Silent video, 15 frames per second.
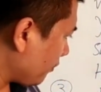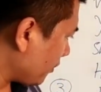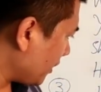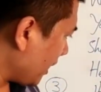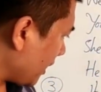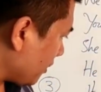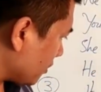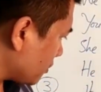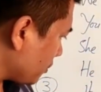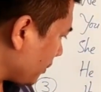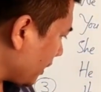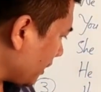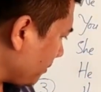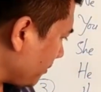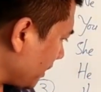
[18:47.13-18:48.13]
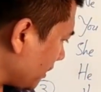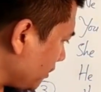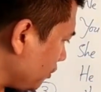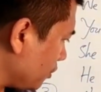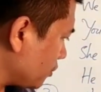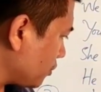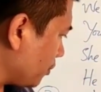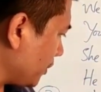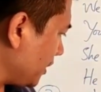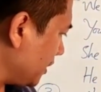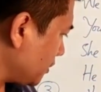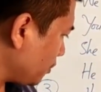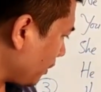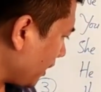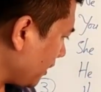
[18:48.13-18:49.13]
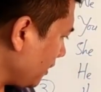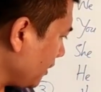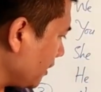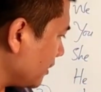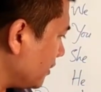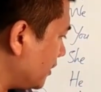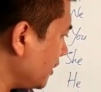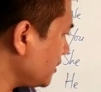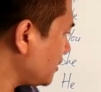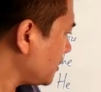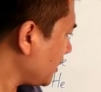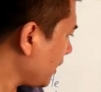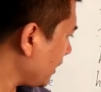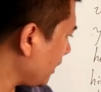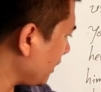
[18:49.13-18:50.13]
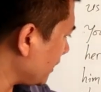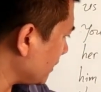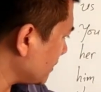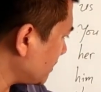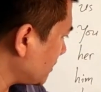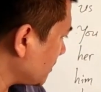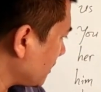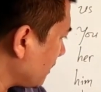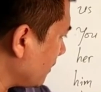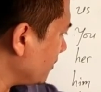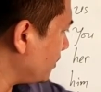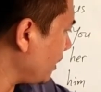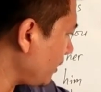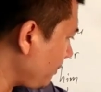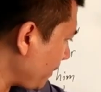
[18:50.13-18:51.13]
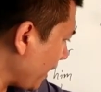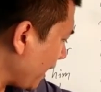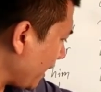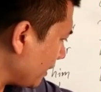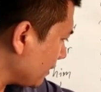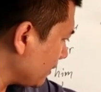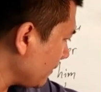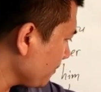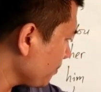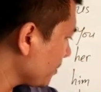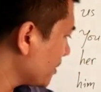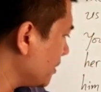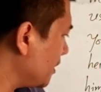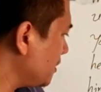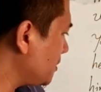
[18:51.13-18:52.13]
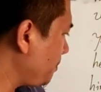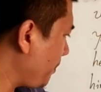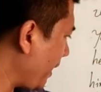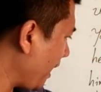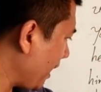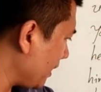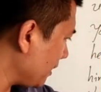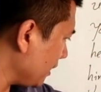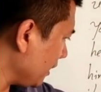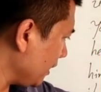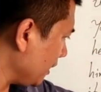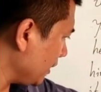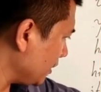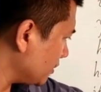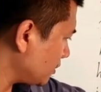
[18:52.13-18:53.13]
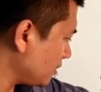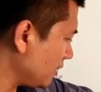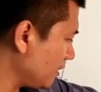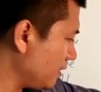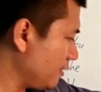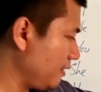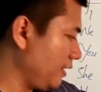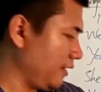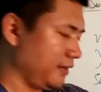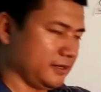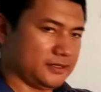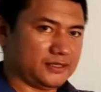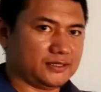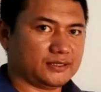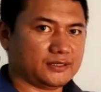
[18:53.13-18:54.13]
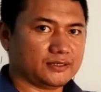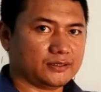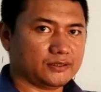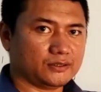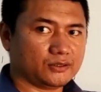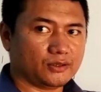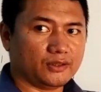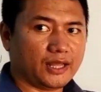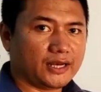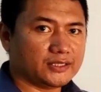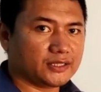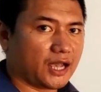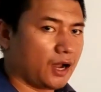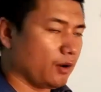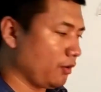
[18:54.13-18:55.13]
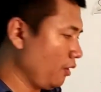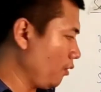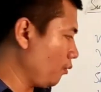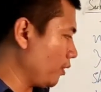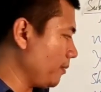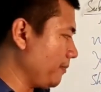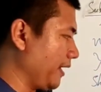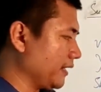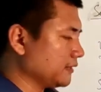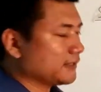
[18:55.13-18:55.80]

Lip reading: for that also we can make use with this one. This is their pen. This pen is theirs. So that is how we make